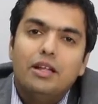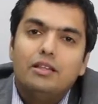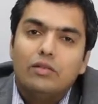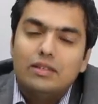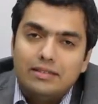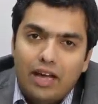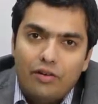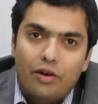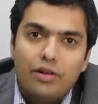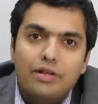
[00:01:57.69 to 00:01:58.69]
Now these thyroid
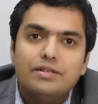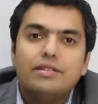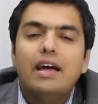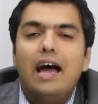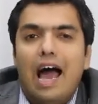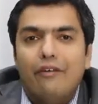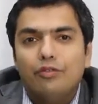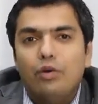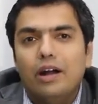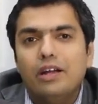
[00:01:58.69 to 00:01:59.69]
nodules have
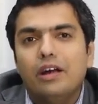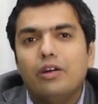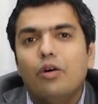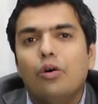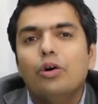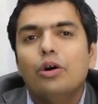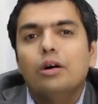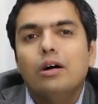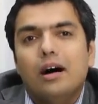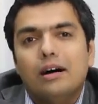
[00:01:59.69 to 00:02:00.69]
to undergo
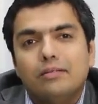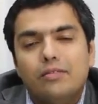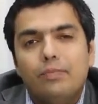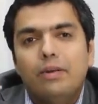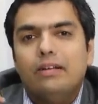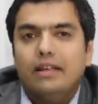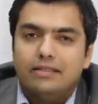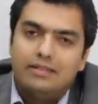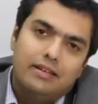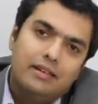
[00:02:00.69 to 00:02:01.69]
triple
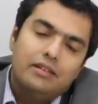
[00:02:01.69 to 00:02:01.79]
test.